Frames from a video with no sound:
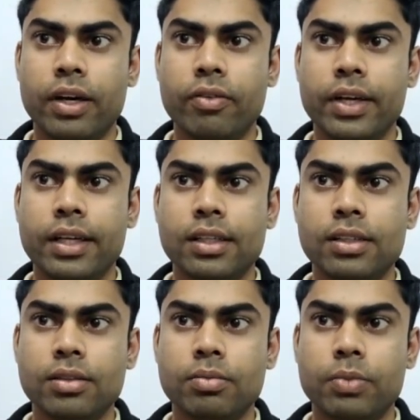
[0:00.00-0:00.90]
5
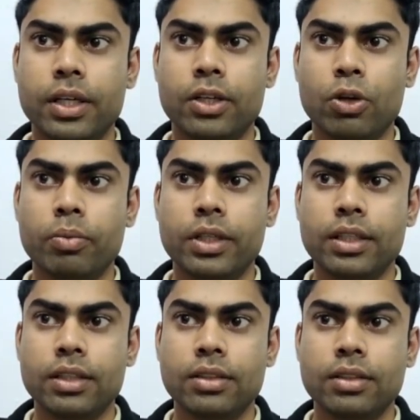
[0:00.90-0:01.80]
vehicles per
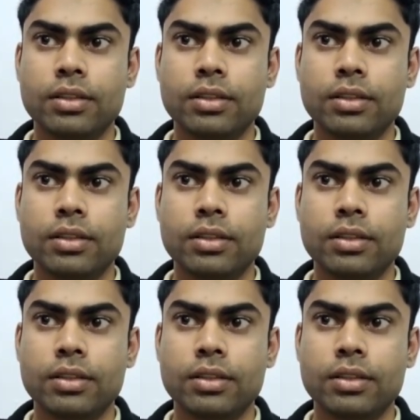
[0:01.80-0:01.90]
kilometer